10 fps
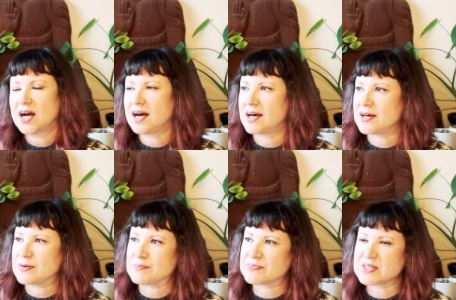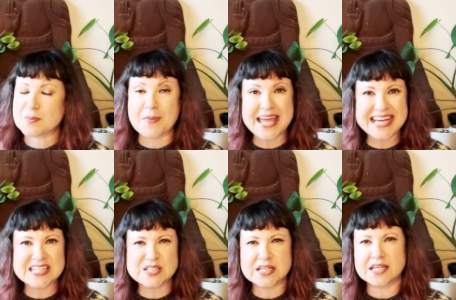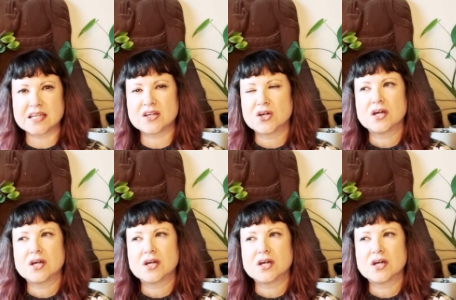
um, demanding,